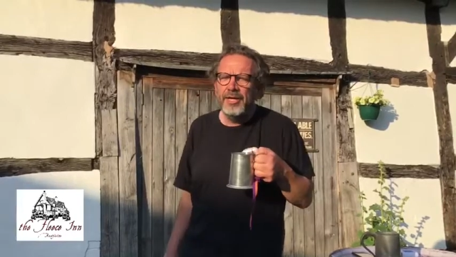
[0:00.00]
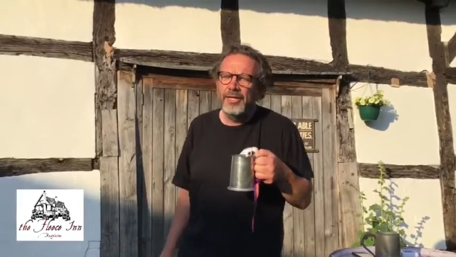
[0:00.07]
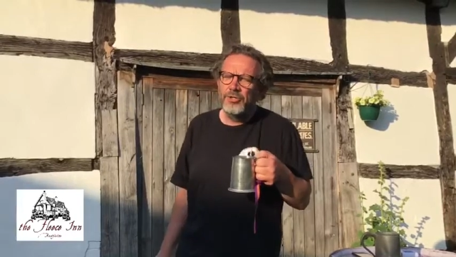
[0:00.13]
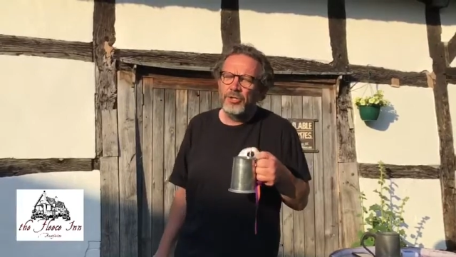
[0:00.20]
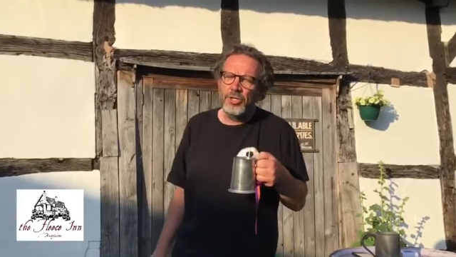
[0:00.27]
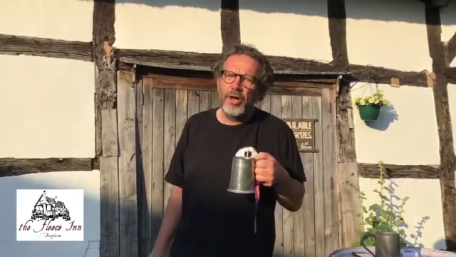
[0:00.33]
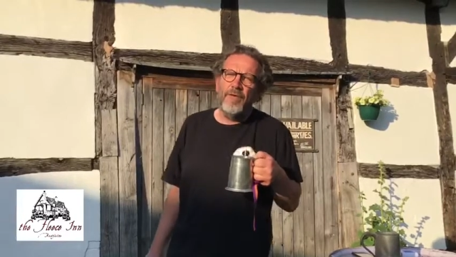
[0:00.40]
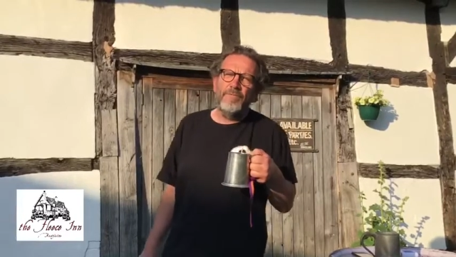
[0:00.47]

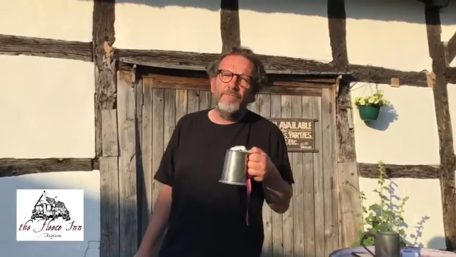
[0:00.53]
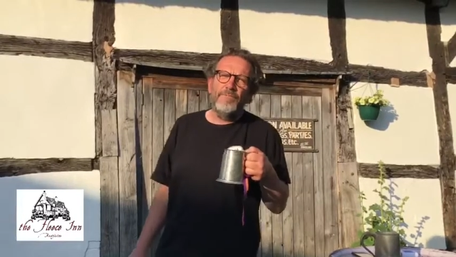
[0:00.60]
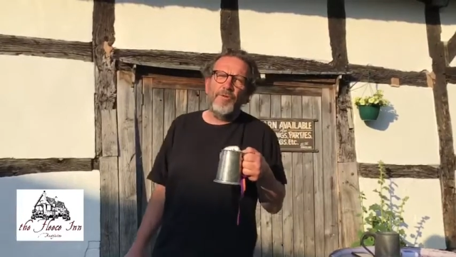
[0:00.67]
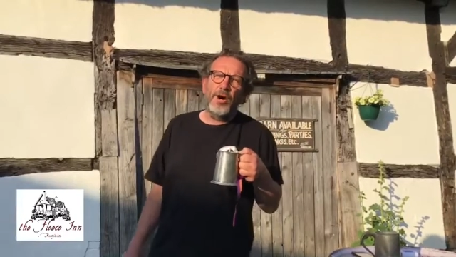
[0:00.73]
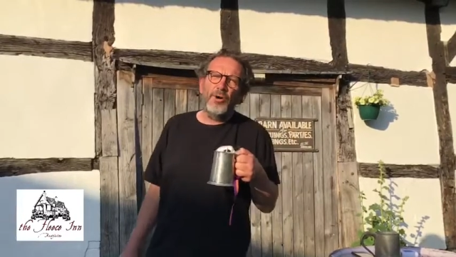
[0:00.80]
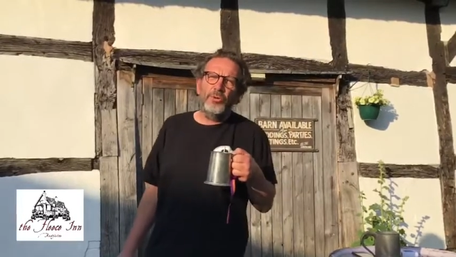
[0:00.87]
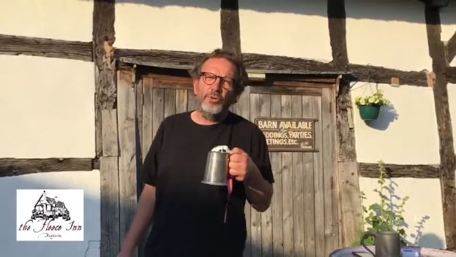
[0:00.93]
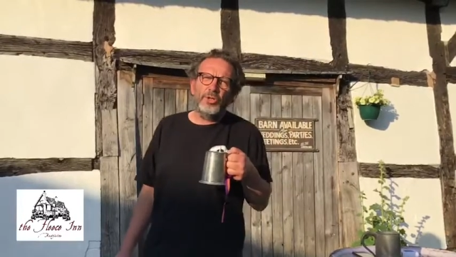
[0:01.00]
Some
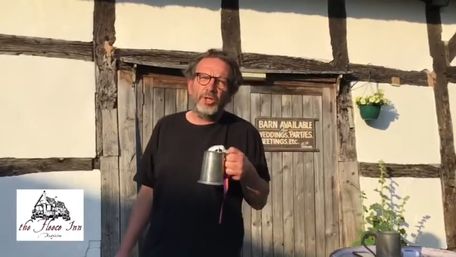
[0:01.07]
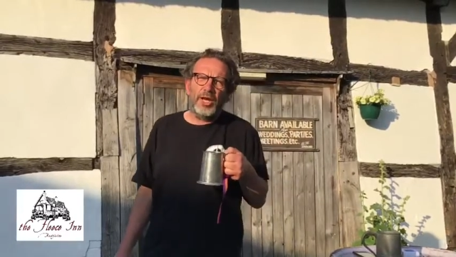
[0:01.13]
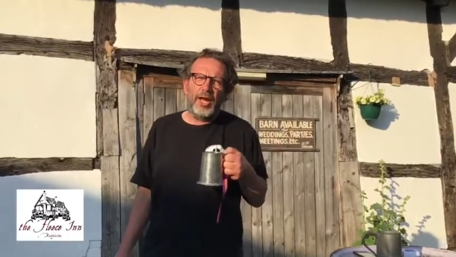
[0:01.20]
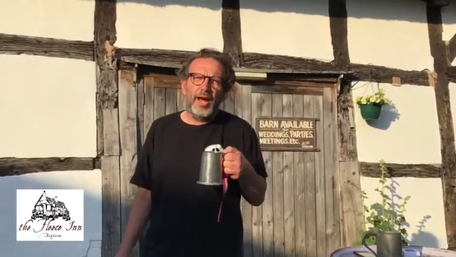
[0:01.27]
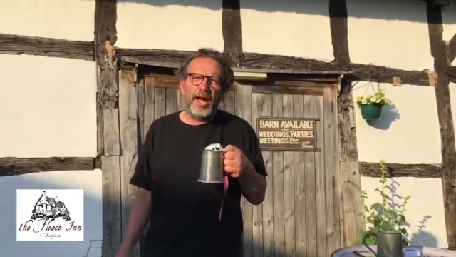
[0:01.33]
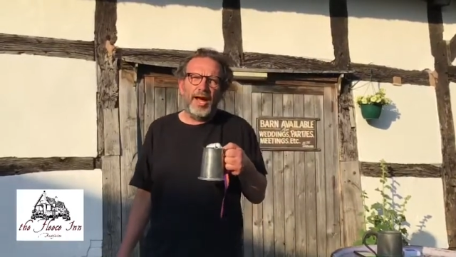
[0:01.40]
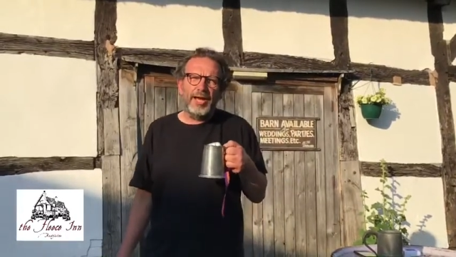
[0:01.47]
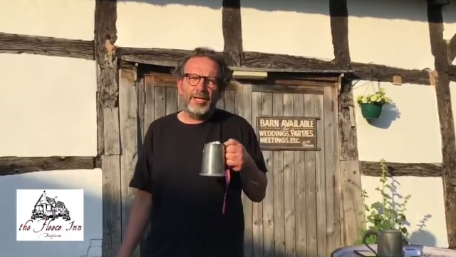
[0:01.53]
folks
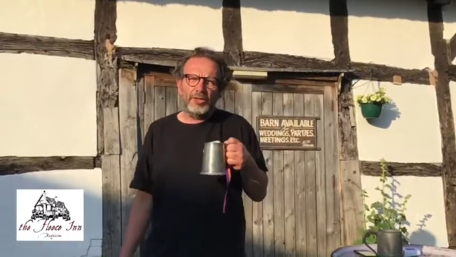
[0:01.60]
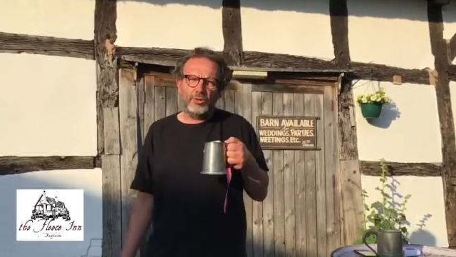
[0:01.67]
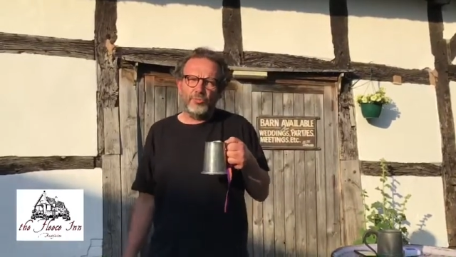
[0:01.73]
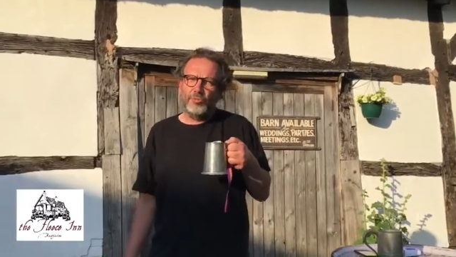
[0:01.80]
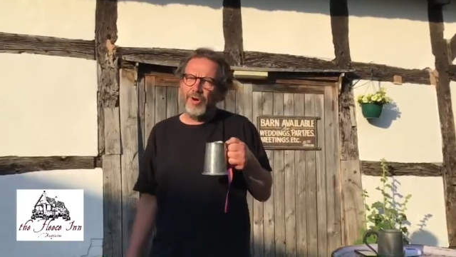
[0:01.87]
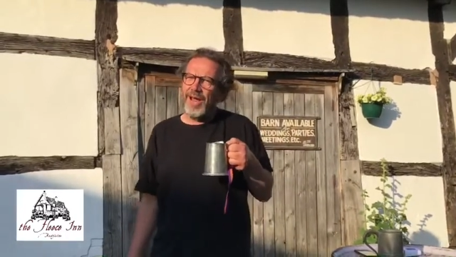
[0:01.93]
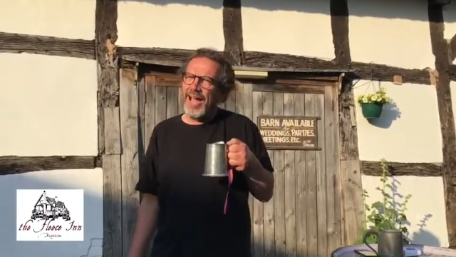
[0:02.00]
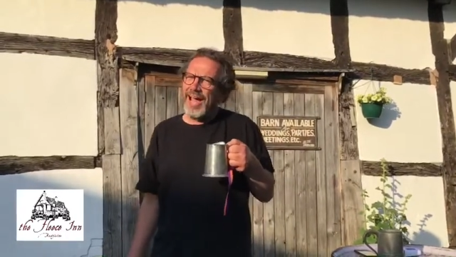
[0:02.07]
likes
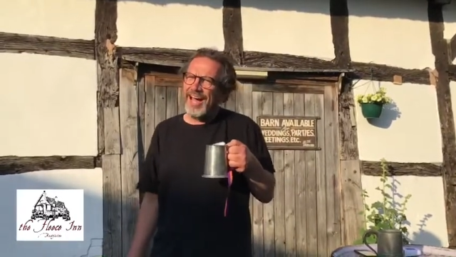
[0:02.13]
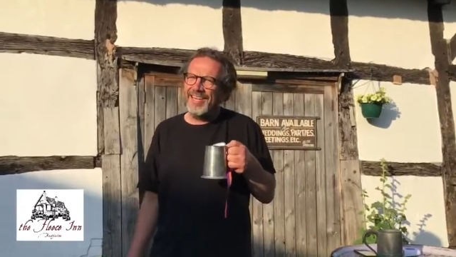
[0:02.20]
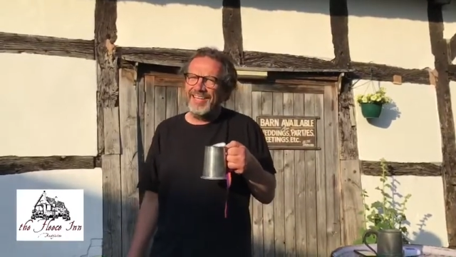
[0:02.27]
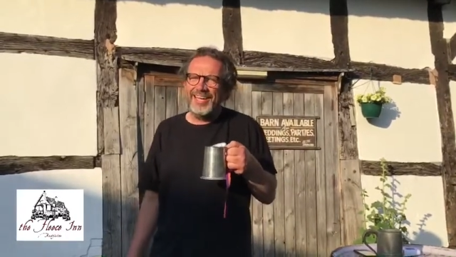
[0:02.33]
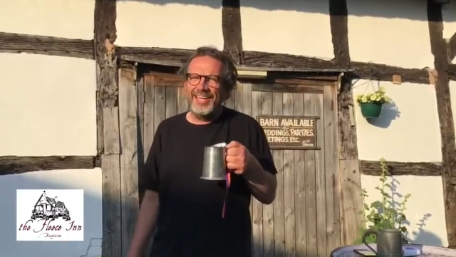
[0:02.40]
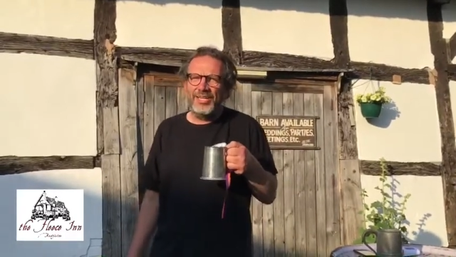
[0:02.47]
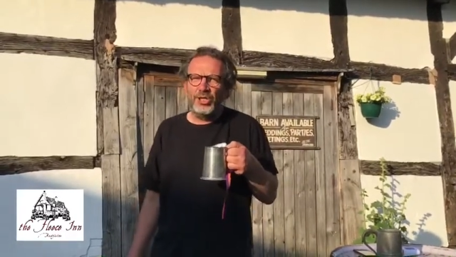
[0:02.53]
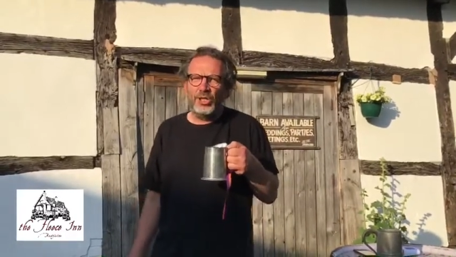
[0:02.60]

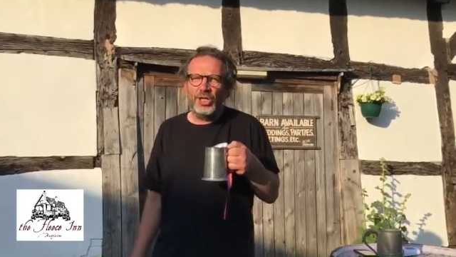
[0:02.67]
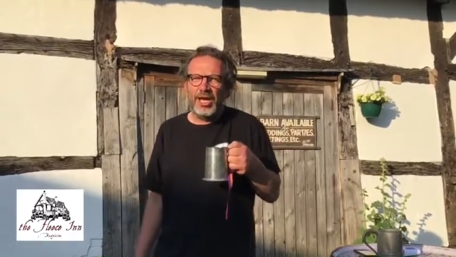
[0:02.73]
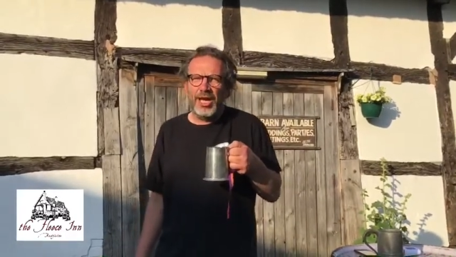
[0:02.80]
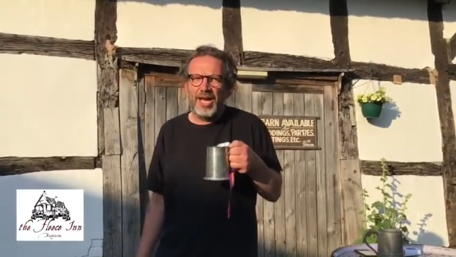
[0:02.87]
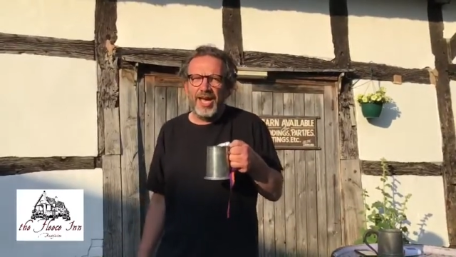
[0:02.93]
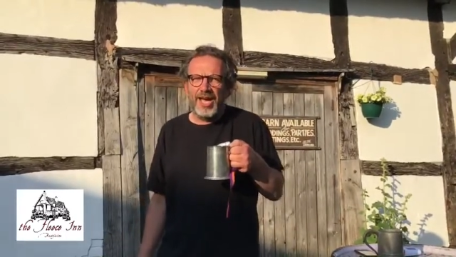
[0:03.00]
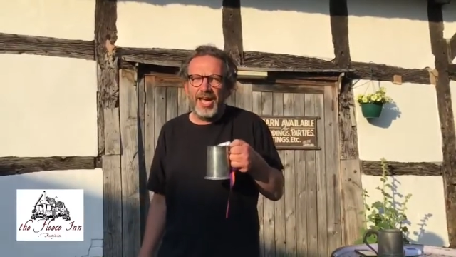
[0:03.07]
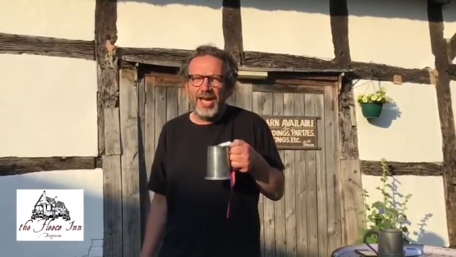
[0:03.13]

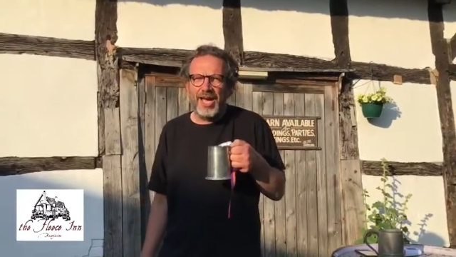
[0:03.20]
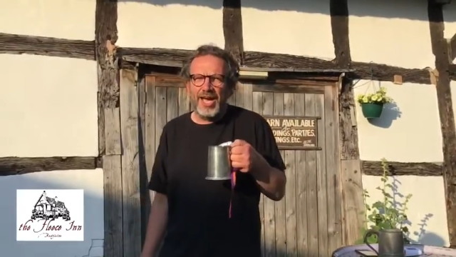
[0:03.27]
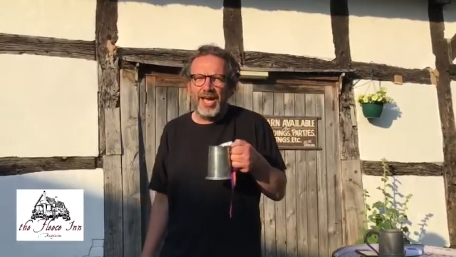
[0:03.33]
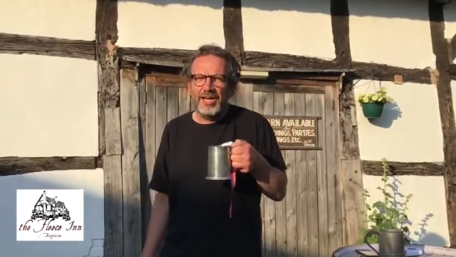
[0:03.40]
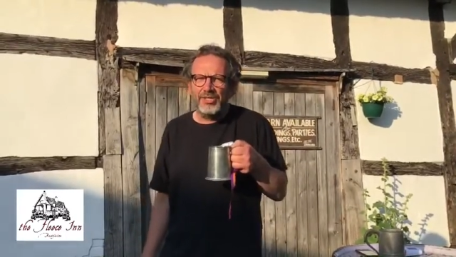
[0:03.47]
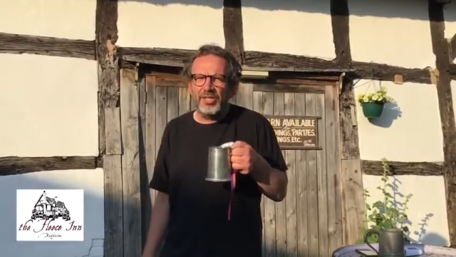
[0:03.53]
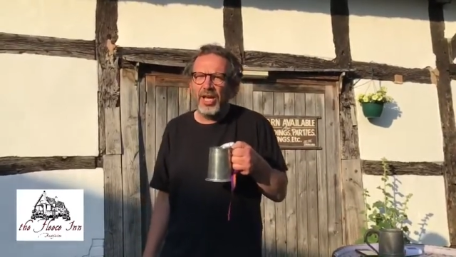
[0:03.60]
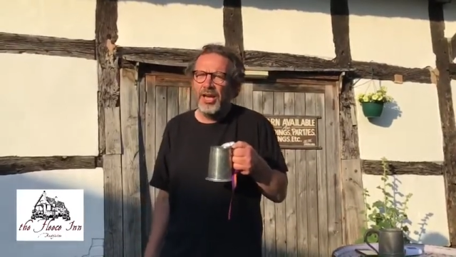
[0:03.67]

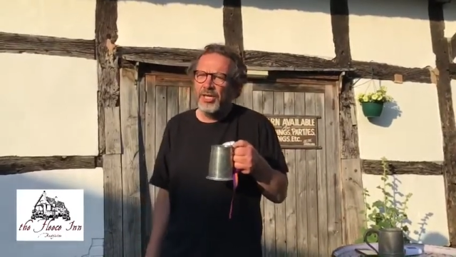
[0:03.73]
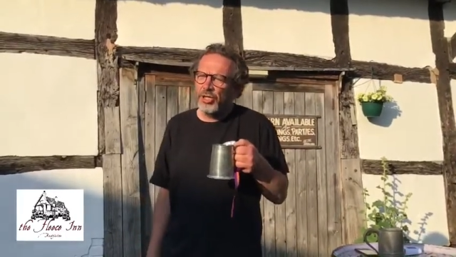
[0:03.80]
radishes,